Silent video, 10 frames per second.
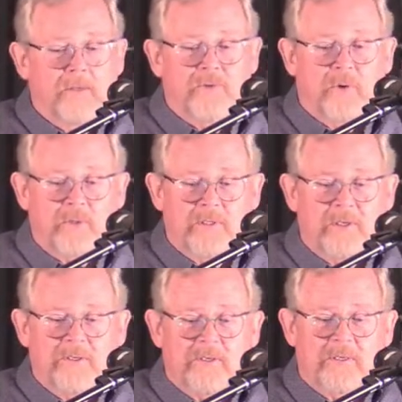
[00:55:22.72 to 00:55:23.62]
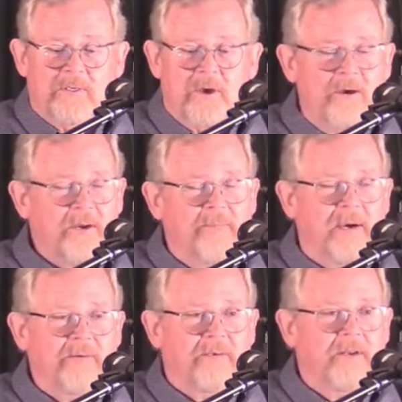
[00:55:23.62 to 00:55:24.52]
So, this is a song
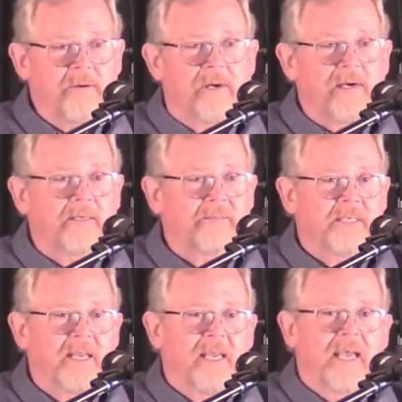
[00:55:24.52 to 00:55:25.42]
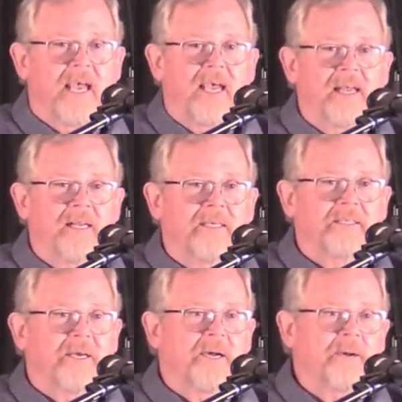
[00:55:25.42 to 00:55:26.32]
about Noah.
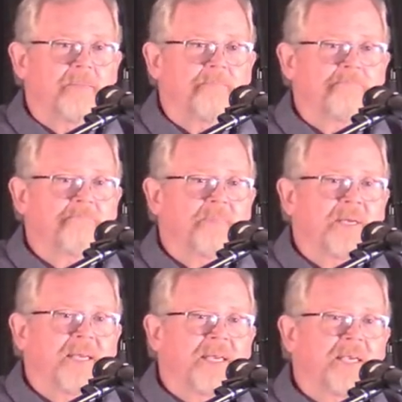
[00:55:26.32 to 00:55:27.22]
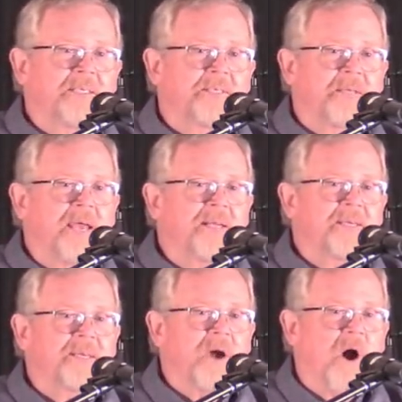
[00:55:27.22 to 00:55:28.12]
And um, he's
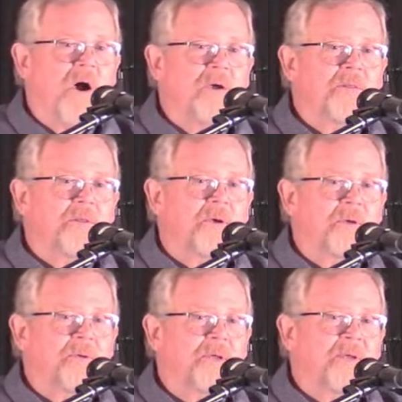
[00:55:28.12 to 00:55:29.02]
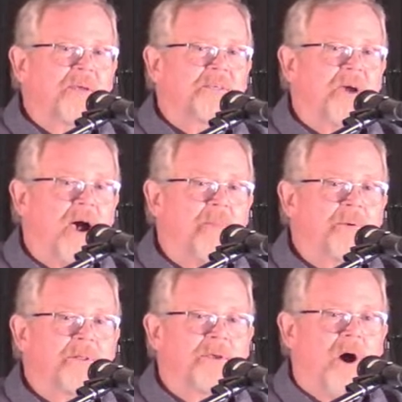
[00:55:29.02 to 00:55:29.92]
standing on the top
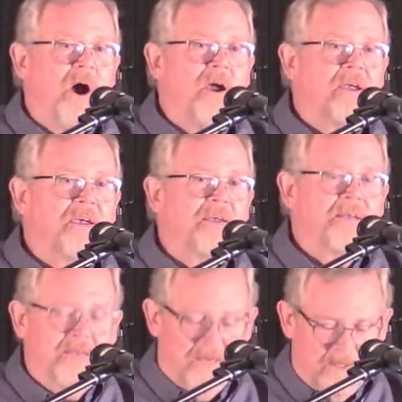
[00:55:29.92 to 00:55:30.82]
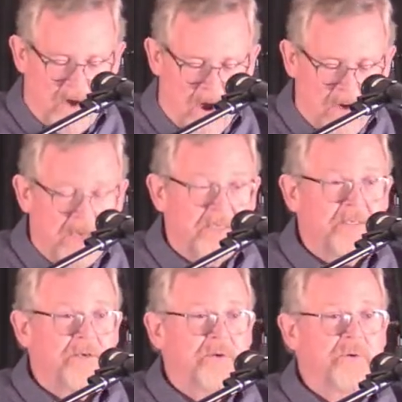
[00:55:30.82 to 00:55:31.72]
of the ark talking
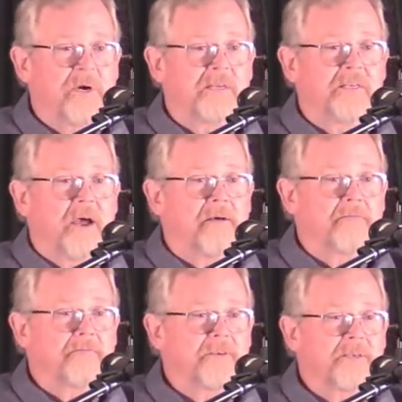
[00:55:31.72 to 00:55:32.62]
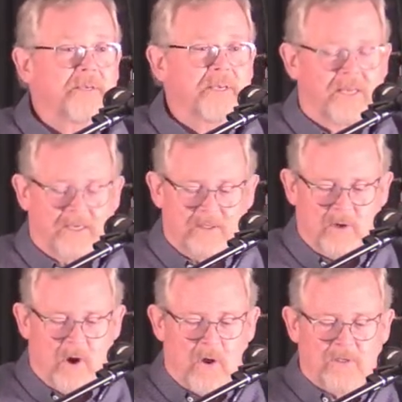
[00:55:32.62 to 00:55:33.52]
to a dove, and it's
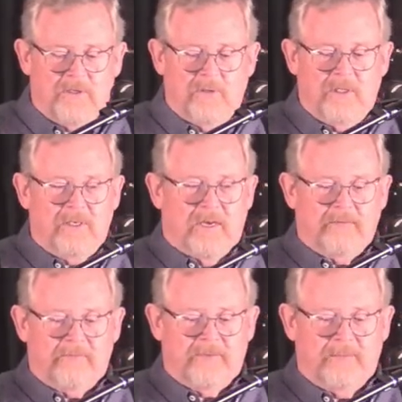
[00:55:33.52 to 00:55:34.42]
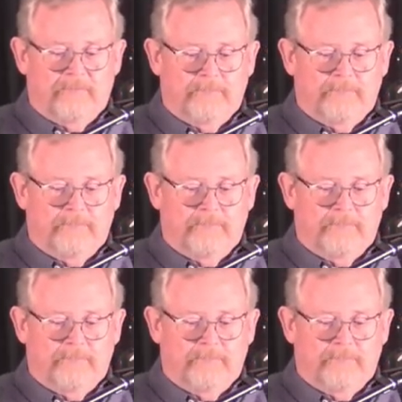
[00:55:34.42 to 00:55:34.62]
called To the Dove.